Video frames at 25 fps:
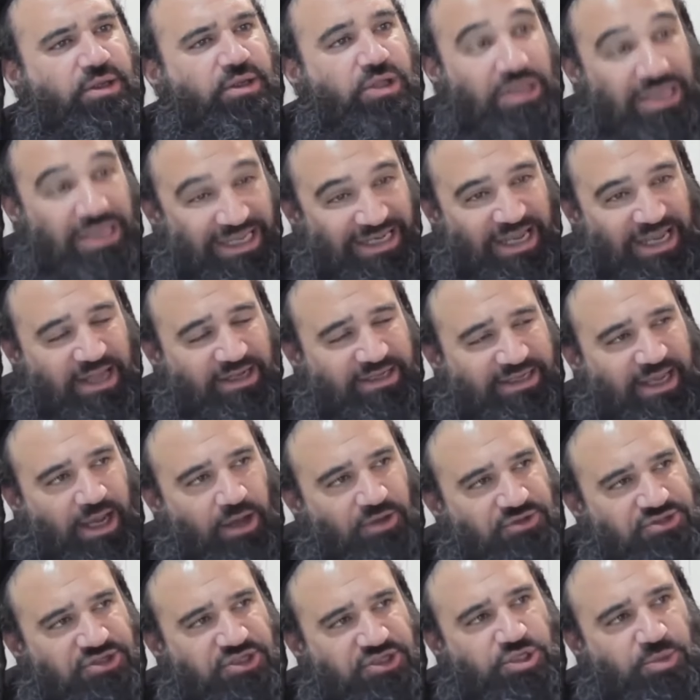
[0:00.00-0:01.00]
You cannot
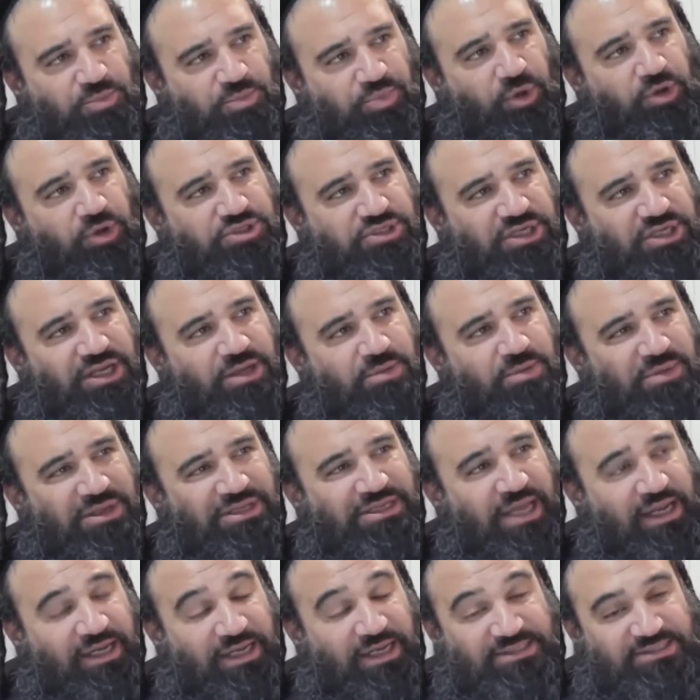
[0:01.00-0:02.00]
count such a person in the
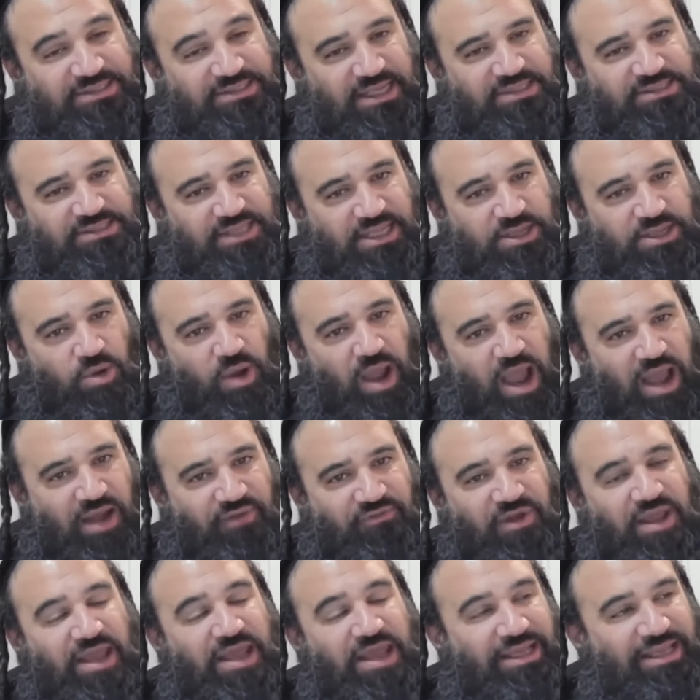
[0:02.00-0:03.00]
Minyan that says that you
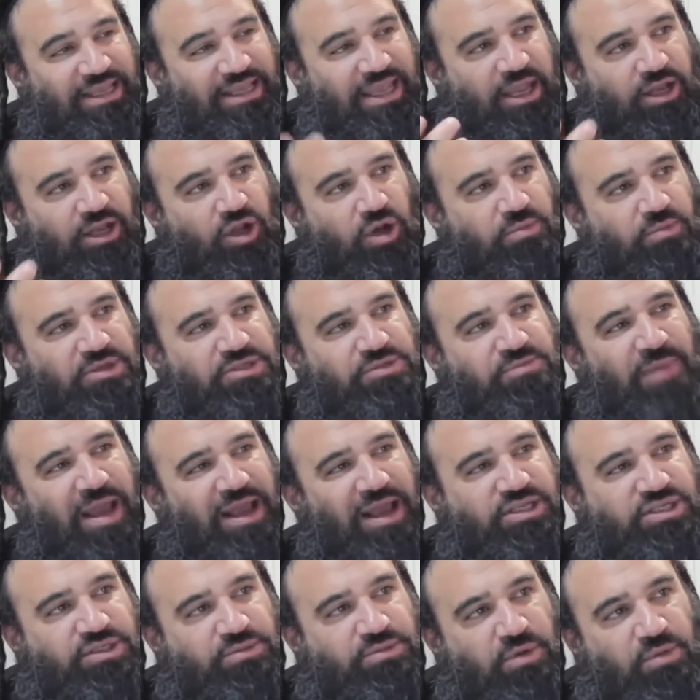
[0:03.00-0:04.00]
have Genom is
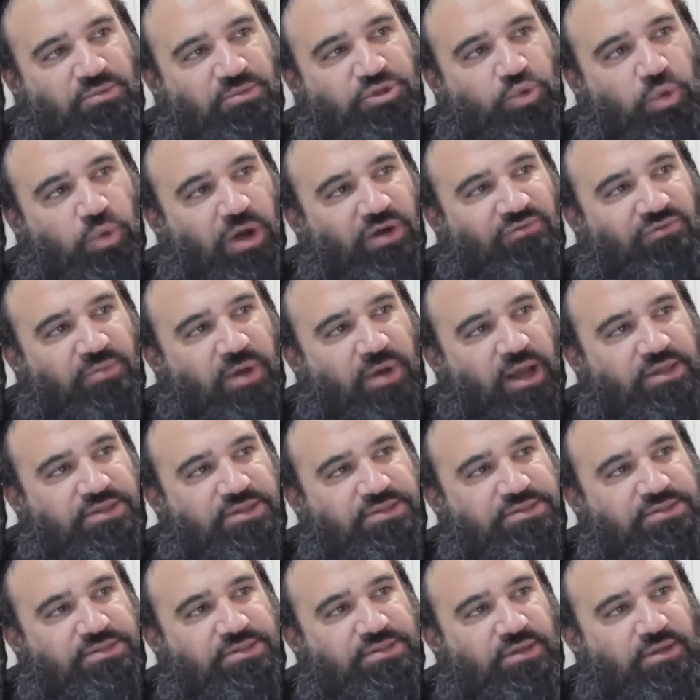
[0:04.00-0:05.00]
maximum 12
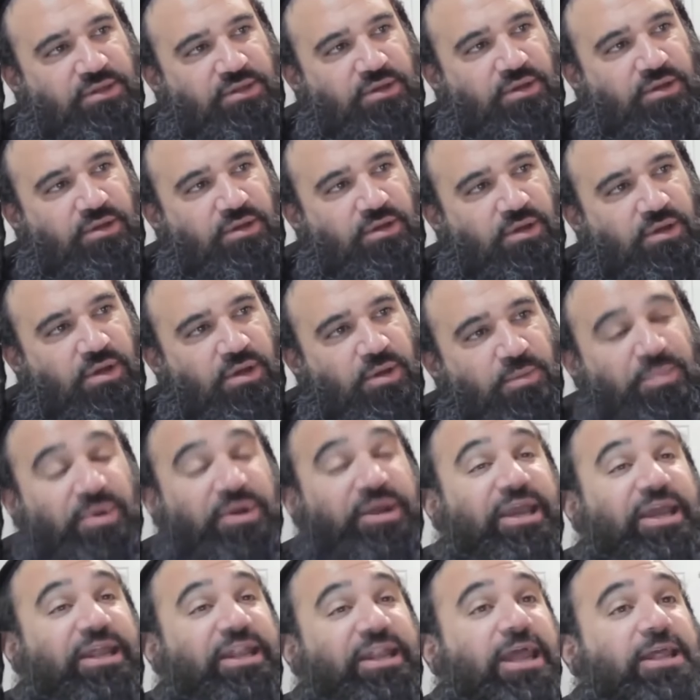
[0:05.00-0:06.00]
months.
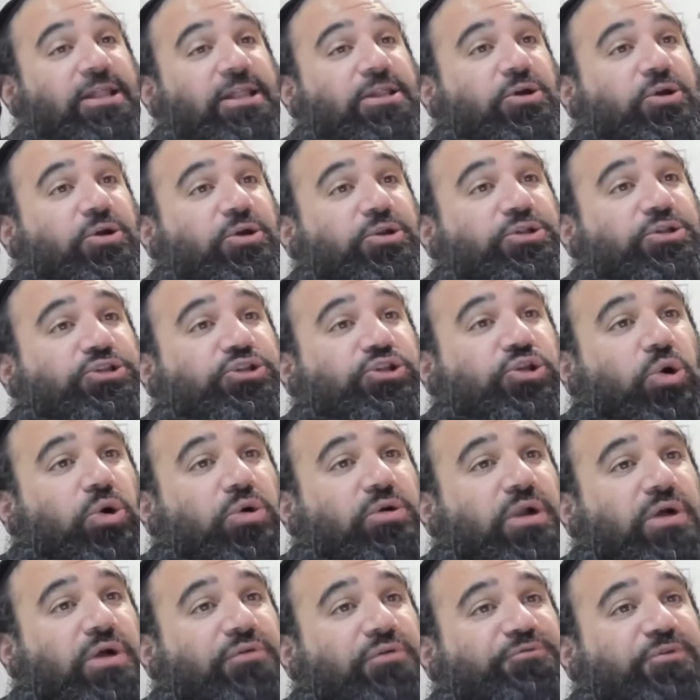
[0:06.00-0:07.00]
But can I learn
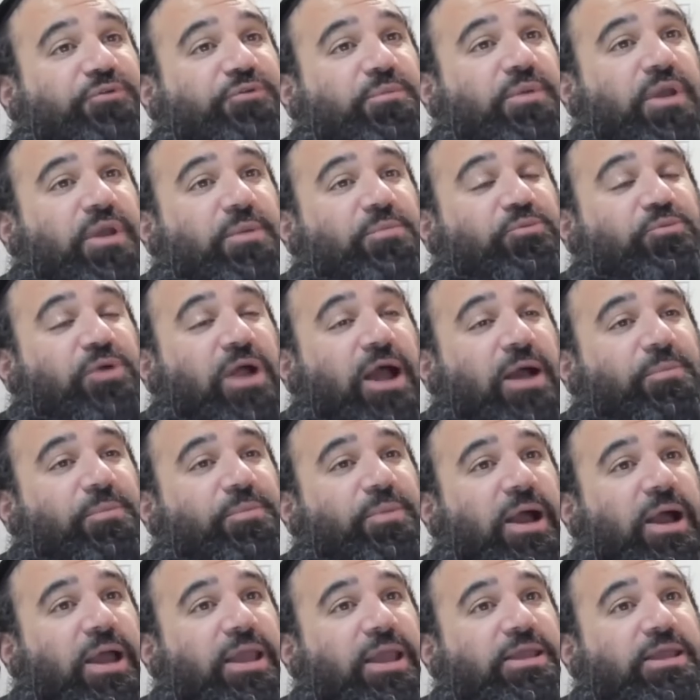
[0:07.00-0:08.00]
Torah from him,
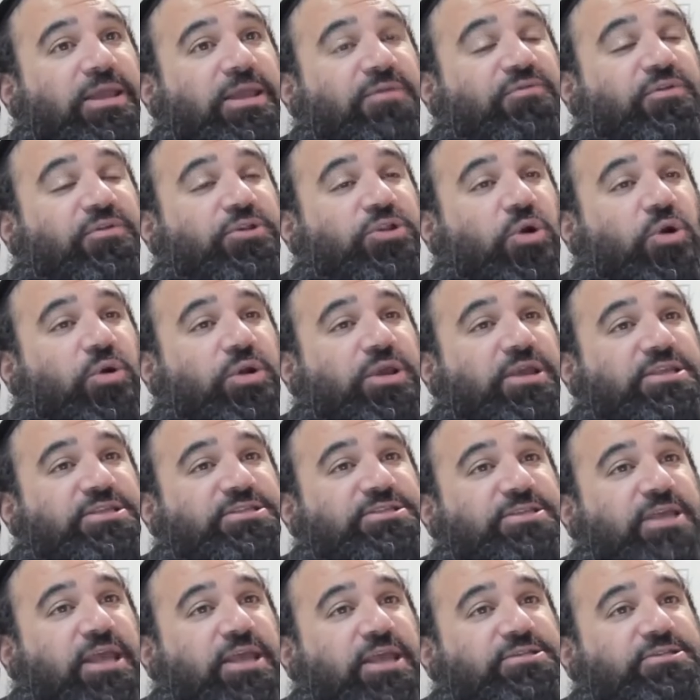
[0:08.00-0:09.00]
Rabbi, even though he
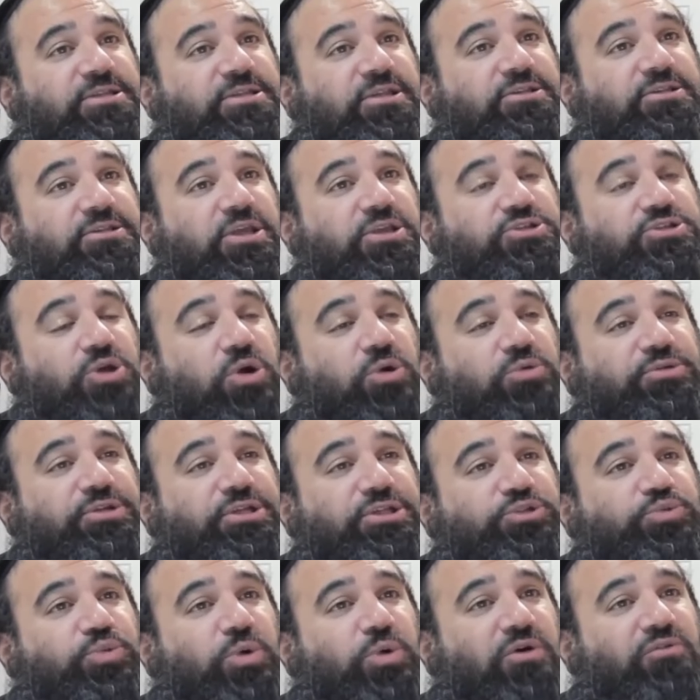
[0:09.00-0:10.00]
says that there's
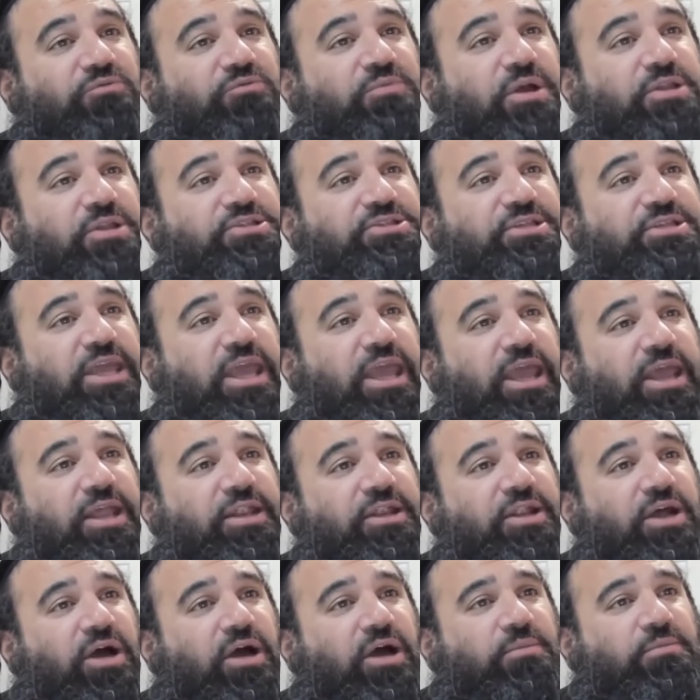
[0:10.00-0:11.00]
only 12 months
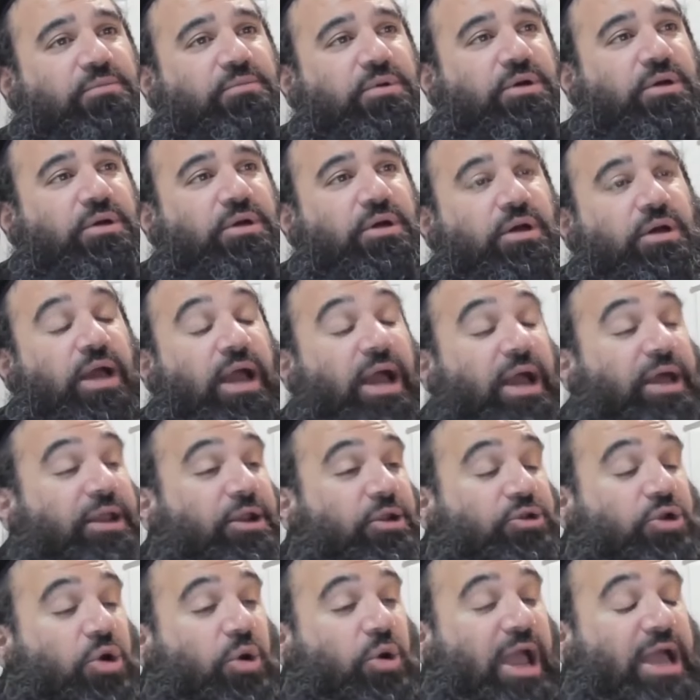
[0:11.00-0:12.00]
Gehenom? I
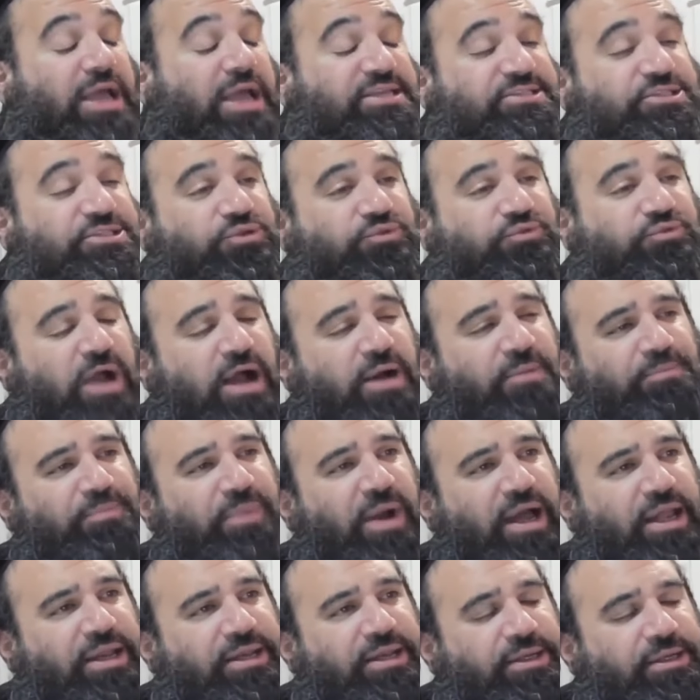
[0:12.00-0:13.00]
don't know. Ask the
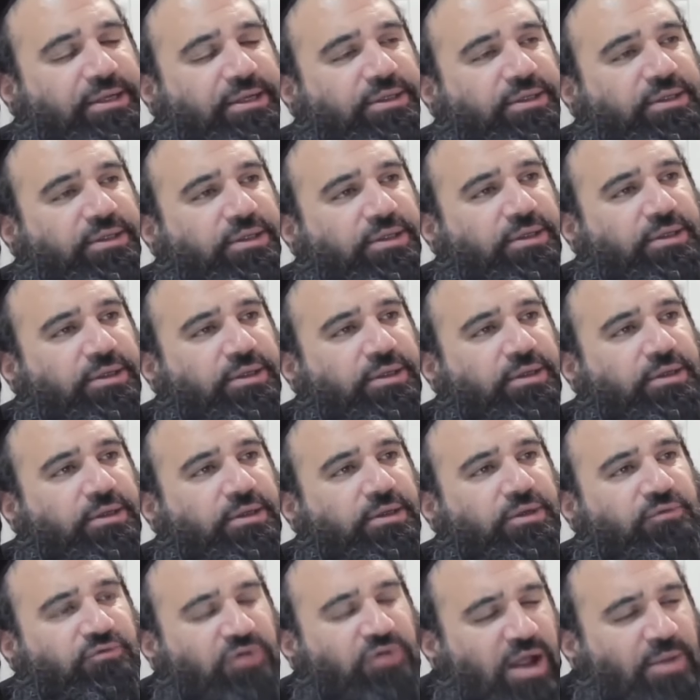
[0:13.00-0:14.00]
Ramban.
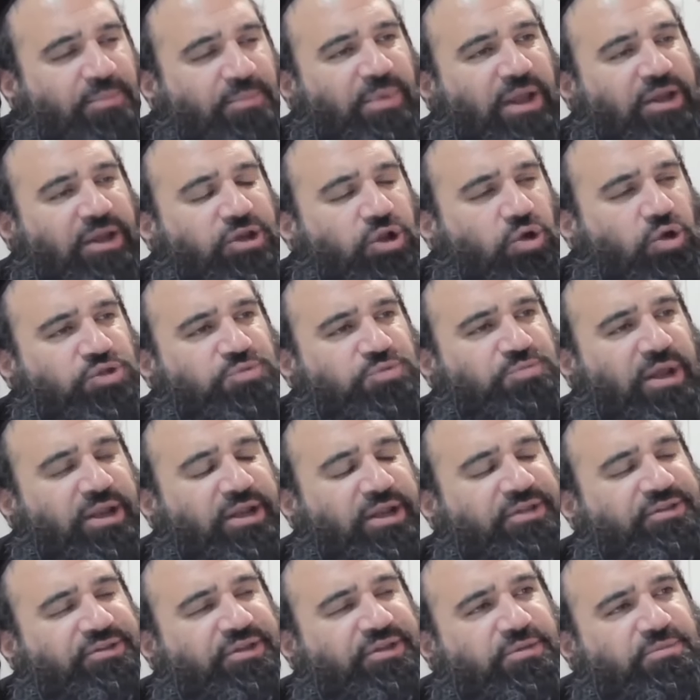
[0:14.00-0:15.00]
Ramban knows
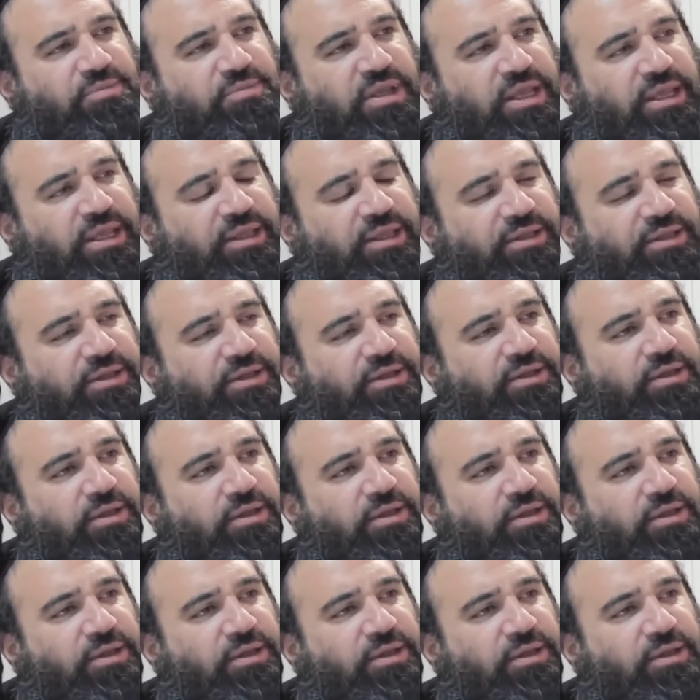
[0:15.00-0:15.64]
better than me.